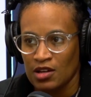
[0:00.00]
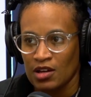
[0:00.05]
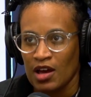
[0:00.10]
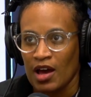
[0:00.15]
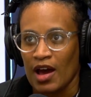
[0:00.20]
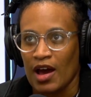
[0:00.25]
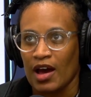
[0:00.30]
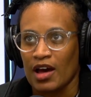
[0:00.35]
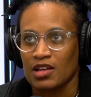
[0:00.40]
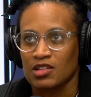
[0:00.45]

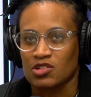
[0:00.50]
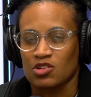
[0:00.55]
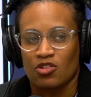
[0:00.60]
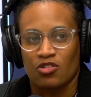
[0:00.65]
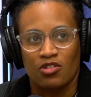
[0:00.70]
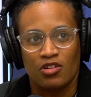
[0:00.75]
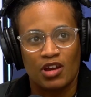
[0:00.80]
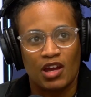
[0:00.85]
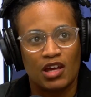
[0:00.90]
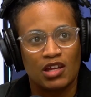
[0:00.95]
as
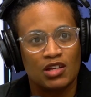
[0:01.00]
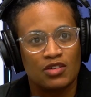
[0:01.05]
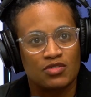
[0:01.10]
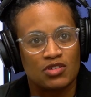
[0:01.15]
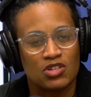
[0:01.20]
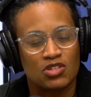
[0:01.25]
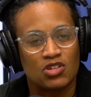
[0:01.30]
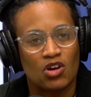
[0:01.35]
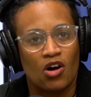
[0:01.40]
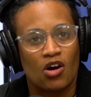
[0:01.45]
creatives,
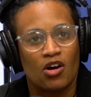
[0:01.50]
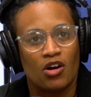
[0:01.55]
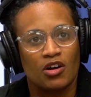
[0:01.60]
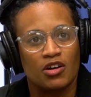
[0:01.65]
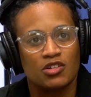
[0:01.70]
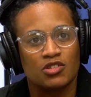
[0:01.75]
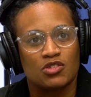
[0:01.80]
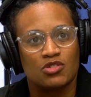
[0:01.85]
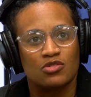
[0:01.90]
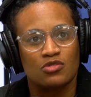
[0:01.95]
it's
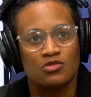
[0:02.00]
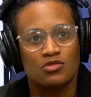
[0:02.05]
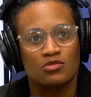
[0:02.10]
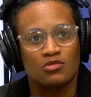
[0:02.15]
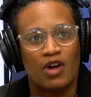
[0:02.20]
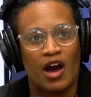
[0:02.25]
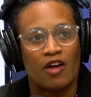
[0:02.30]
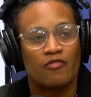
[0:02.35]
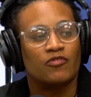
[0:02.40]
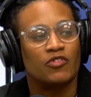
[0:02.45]
hard to,
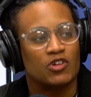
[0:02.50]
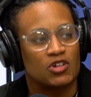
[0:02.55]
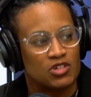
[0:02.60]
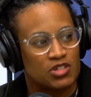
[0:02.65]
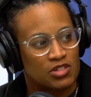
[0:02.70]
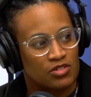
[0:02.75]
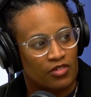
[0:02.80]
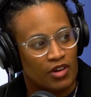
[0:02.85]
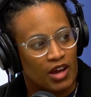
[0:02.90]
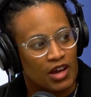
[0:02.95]
at
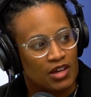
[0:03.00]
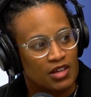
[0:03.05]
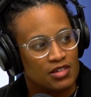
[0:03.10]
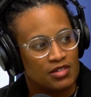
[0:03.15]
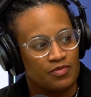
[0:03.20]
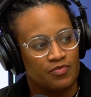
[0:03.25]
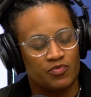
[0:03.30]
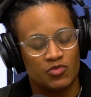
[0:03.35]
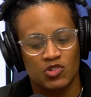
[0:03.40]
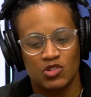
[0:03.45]
first, right,
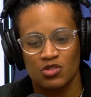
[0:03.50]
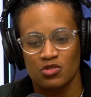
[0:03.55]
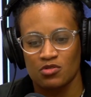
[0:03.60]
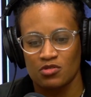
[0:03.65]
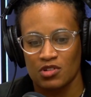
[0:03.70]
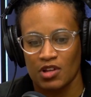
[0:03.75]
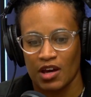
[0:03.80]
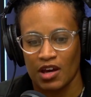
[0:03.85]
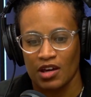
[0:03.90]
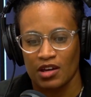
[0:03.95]
to
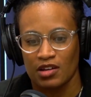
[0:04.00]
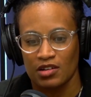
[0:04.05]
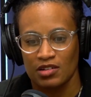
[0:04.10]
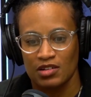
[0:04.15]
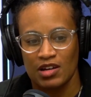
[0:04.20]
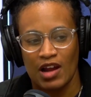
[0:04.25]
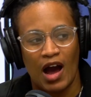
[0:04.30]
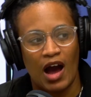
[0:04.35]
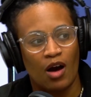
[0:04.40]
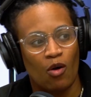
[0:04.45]
like
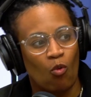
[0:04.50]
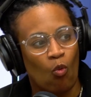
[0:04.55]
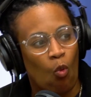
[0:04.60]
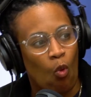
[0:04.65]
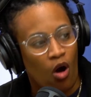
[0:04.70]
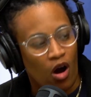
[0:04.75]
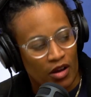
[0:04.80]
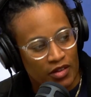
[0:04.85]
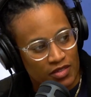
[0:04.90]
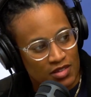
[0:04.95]
not
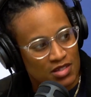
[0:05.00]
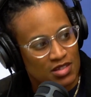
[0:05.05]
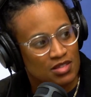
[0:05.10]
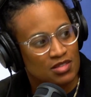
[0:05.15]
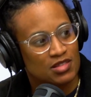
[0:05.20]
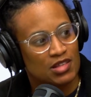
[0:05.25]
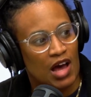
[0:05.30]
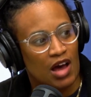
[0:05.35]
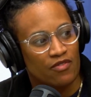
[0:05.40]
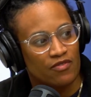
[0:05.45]
want
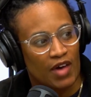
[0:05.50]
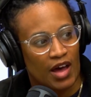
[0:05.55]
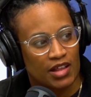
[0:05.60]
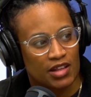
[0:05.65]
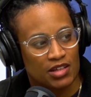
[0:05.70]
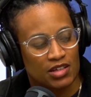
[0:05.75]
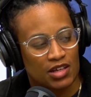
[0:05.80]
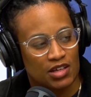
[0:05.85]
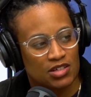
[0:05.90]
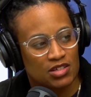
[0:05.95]
that
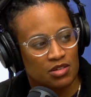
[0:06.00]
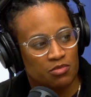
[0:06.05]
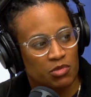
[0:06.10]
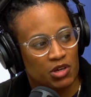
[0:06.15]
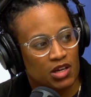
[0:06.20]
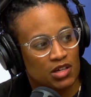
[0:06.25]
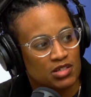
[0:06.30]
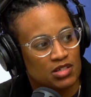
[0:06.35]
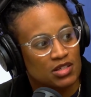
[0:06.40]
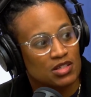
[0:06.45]
validation
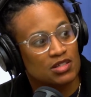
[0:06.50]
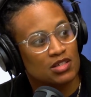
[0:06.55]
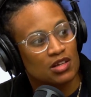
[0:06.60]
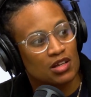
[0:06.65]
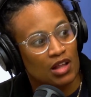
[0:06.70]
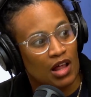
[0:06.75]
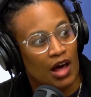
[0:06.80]
because it is a lot